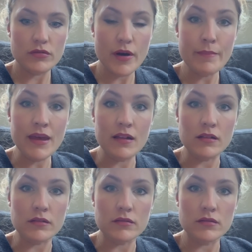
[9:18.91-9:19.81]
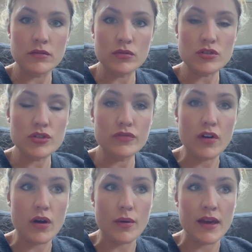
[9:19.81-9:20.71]
mill not too
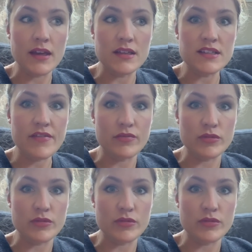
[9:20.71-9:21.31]
far away in Devon,